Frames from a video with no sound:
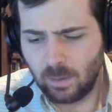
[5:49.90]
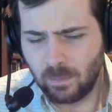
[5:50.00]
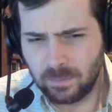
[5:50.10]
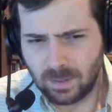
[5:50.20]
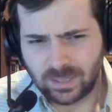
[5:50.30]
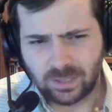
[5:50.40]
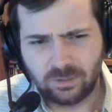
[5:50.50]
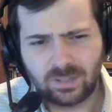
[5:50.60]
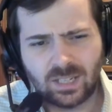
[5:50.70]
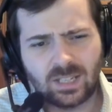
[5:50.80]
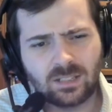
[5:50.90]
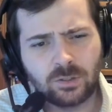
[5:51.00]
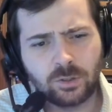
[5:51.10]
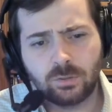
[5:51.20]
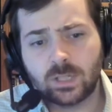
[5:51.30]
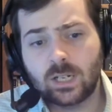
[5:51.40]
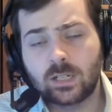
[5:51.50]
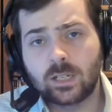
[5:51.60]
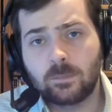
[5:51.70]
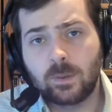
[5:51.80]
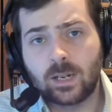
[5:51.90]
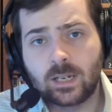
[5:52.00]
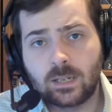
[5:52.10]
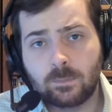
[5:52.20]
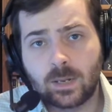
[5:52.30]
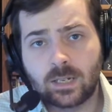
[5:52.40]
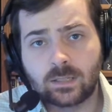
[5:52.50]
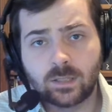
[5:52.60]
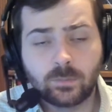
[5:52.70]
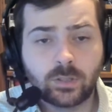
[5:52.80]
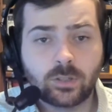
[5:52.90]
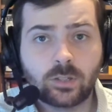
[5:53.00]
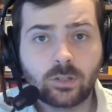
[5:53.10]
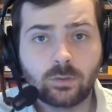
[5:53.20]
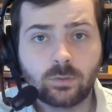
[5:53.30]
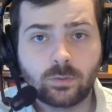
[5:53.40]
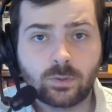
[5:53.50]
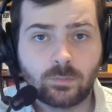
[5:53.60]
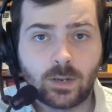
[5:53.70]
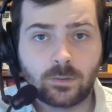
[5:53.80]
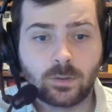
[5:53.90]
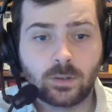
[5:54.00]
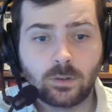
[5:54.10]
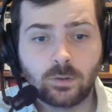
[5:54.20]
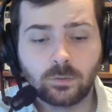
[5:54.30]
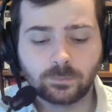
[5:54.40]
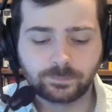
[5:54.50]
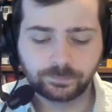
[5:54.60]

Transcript: But you can shortcut it by buying something that's used rather than new.